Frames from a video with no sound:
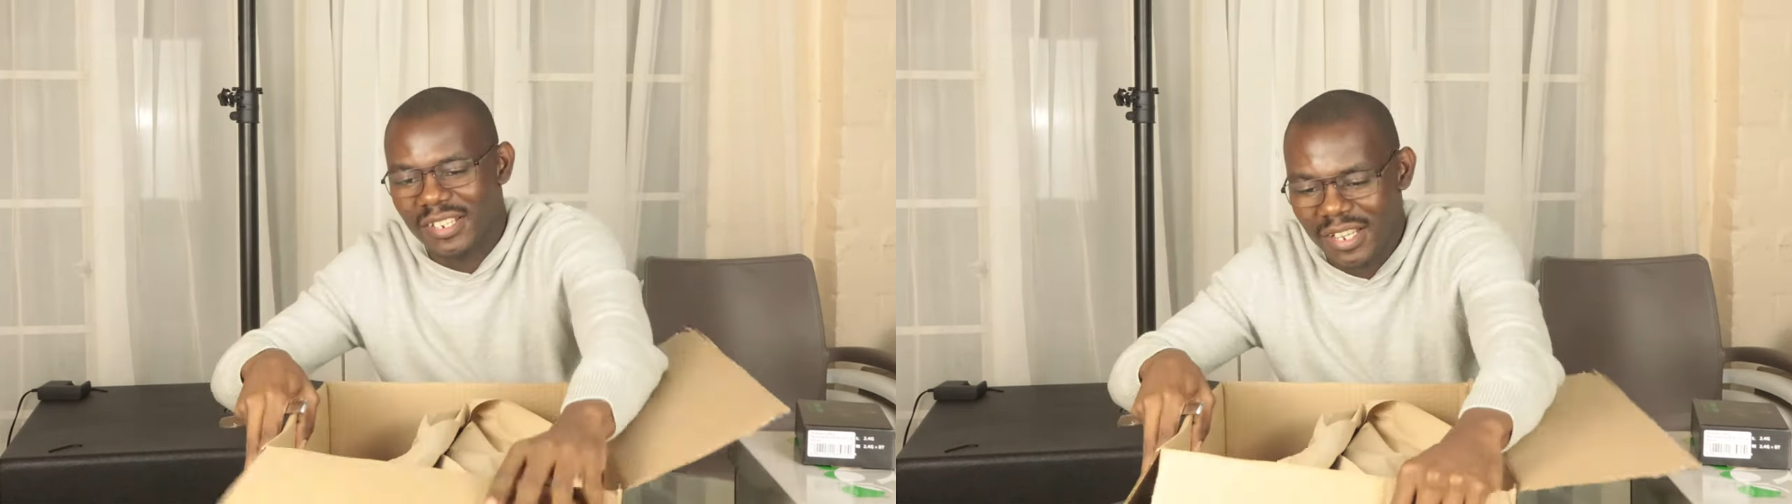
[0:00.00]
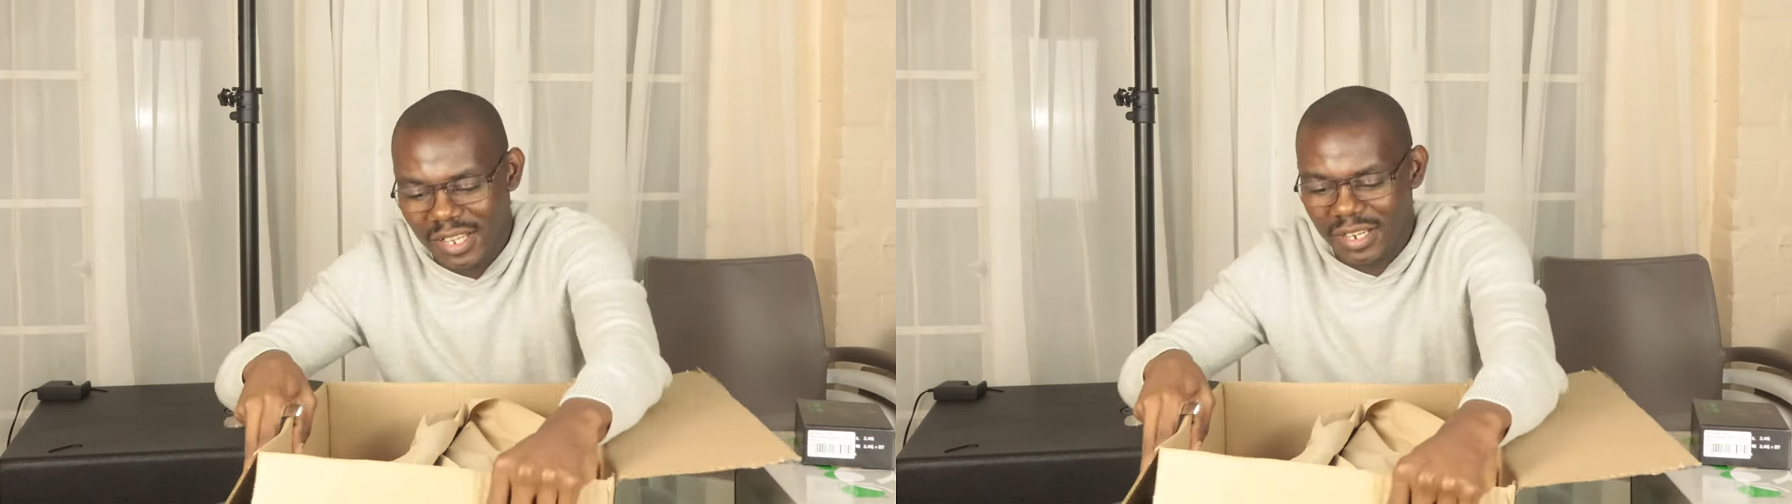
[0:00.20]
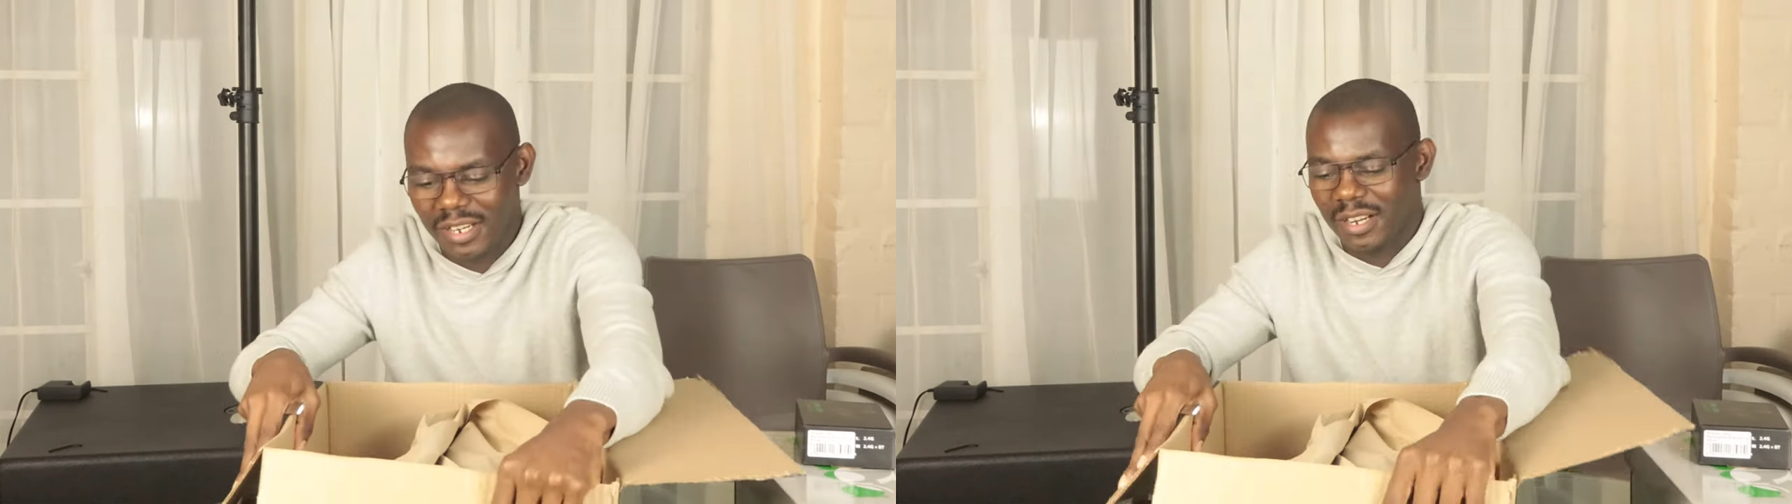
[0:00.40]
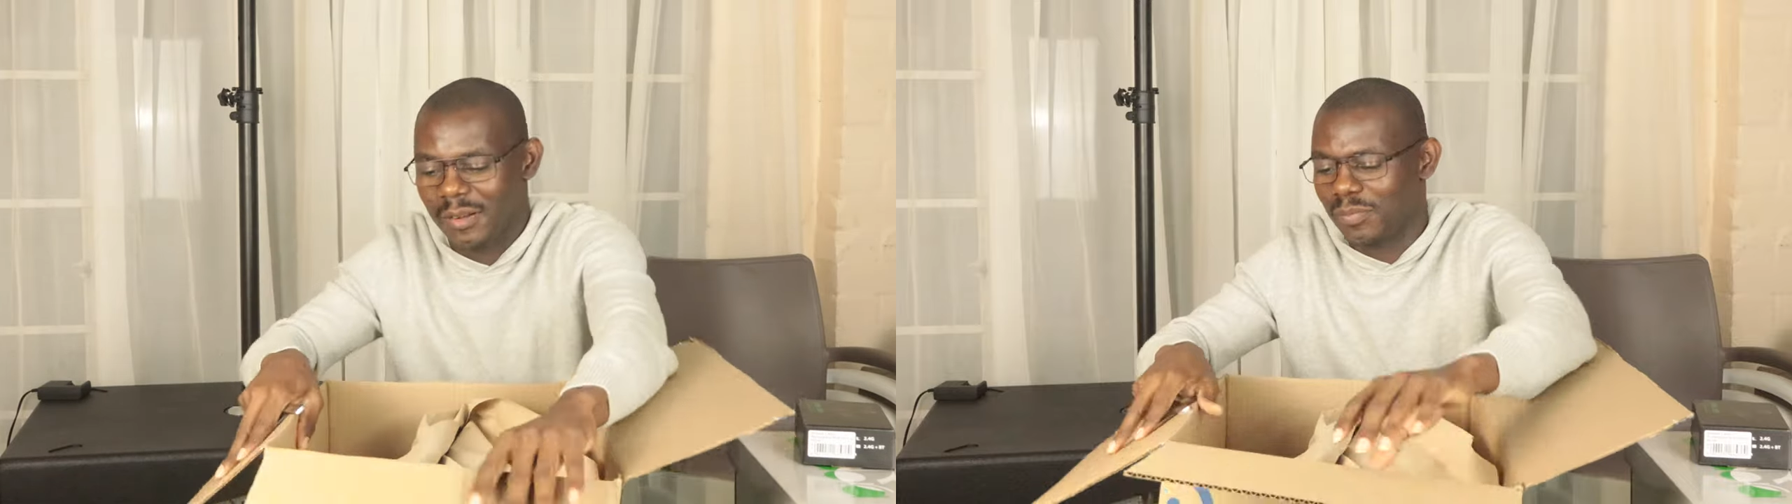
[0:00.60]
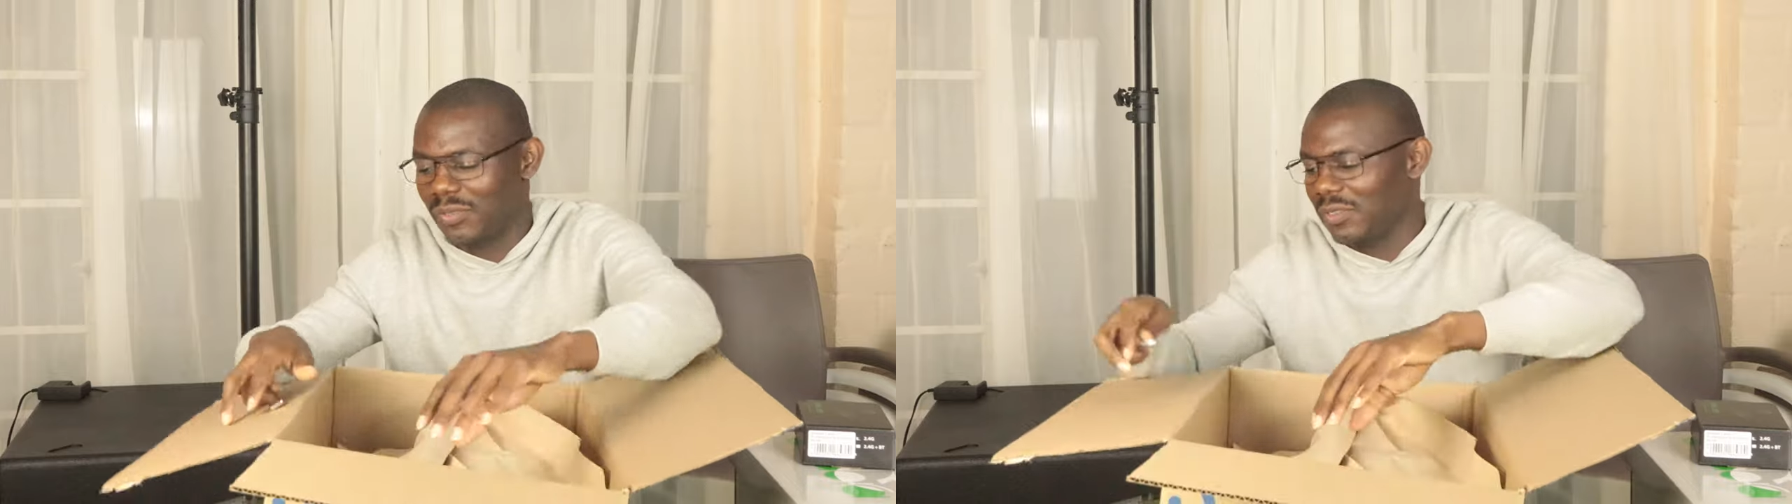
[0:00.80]
a
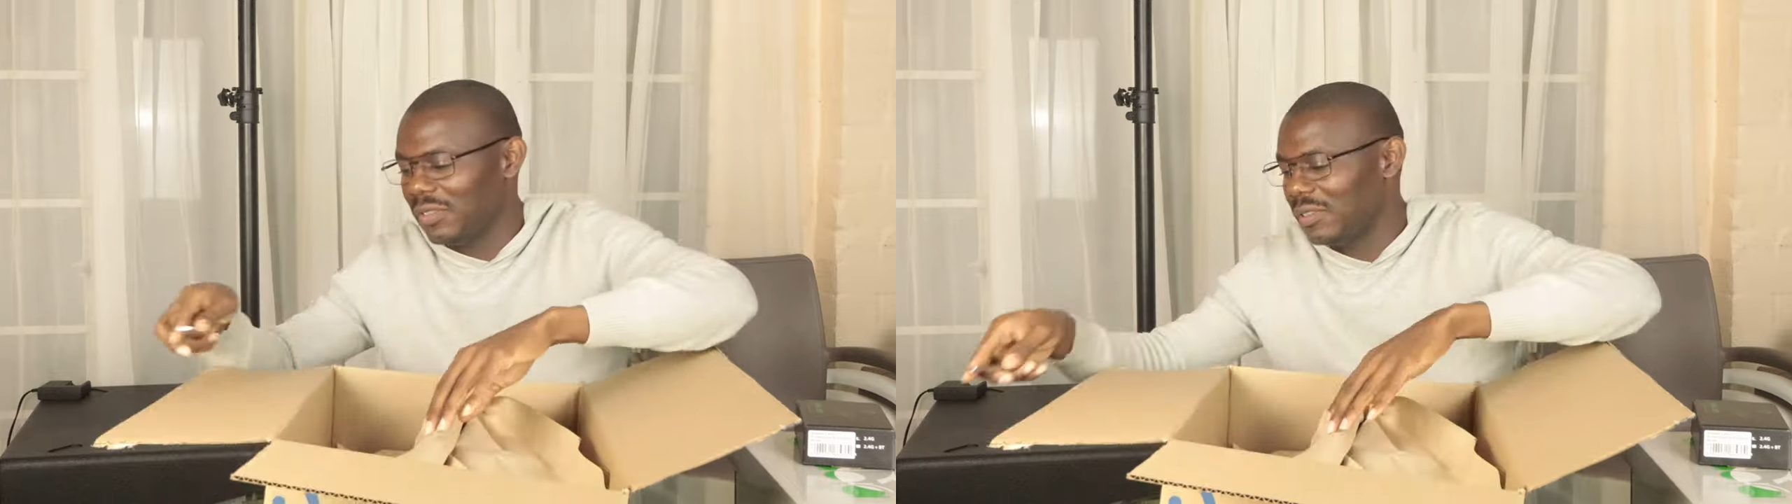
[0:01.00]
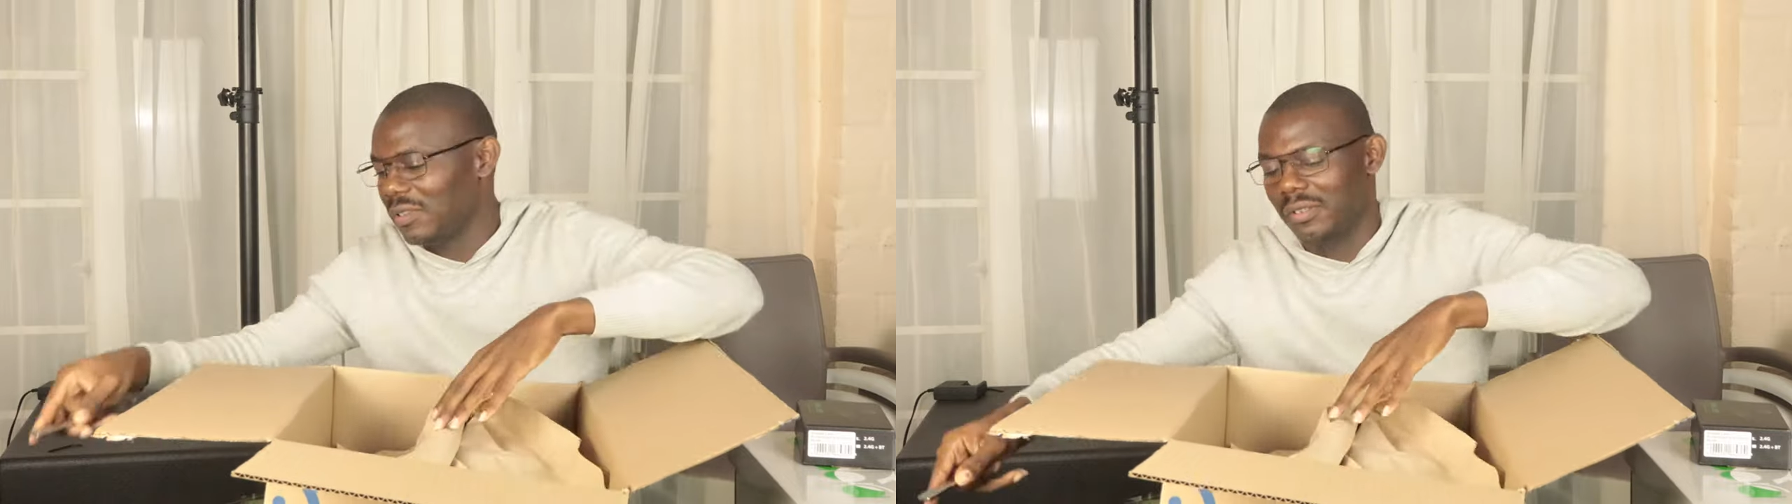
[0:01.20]
couple